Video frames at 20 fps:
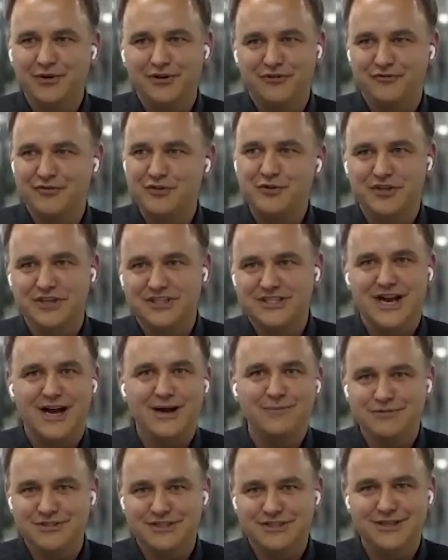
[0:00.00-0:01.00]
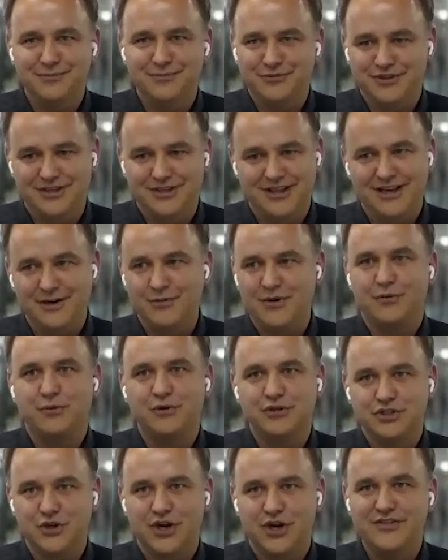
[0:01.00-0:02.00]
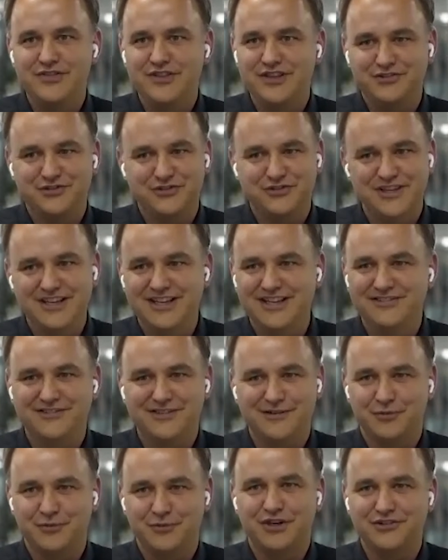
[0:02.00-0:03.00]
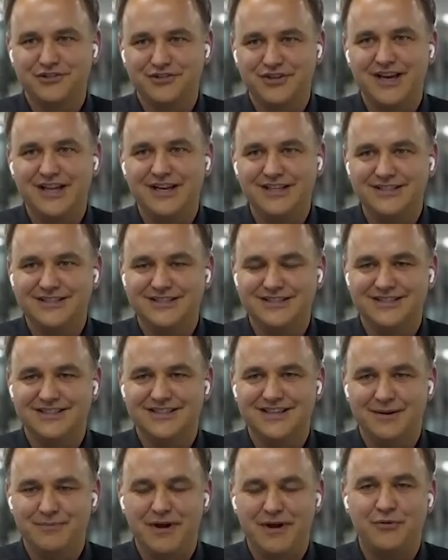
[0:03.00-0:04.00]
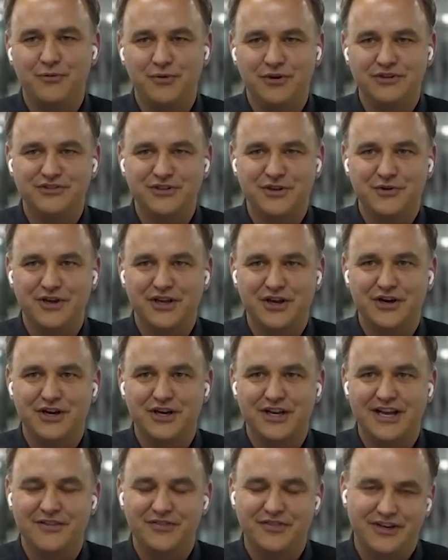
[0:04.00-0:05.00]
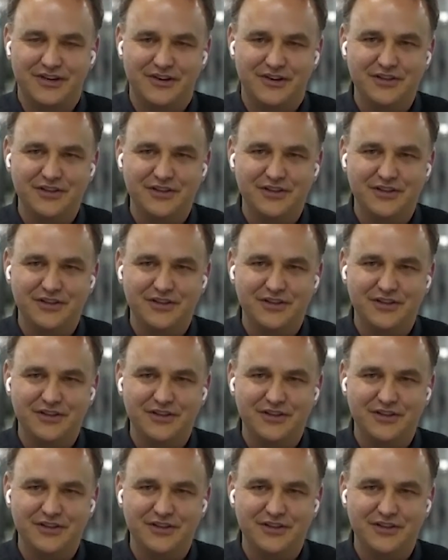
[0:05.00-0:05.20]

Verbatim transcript: What are a few of the top tips? You're like, wow, we're trying these things and we're excited to, about what's going on out there.